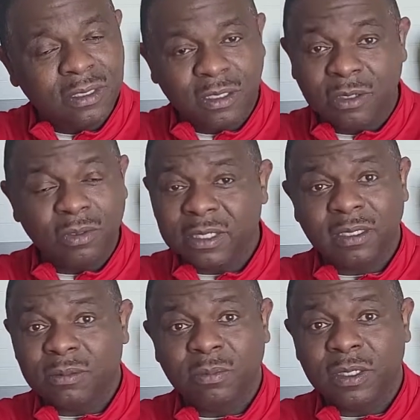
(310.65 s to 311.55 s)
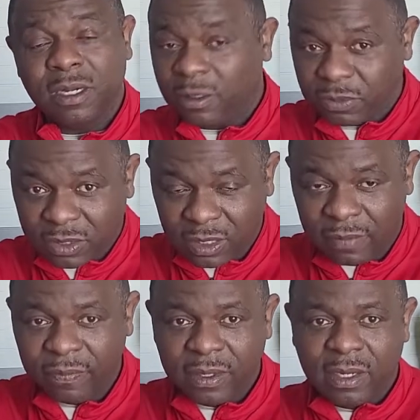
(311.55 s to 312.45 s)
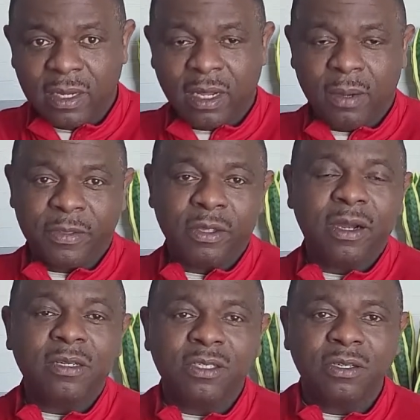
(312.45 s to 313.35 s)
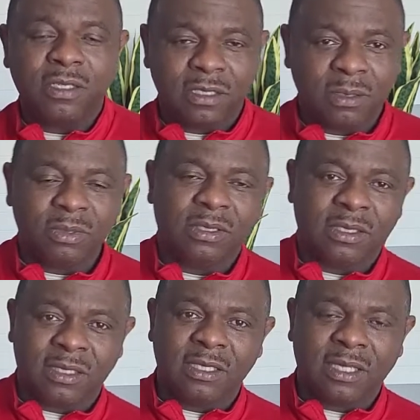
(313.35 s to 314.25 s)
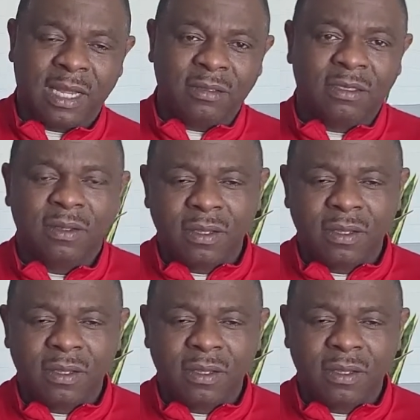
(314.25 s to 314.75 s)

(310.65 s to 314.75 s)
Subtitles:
You don't get to be 100%, but there are certain exemptions and discounts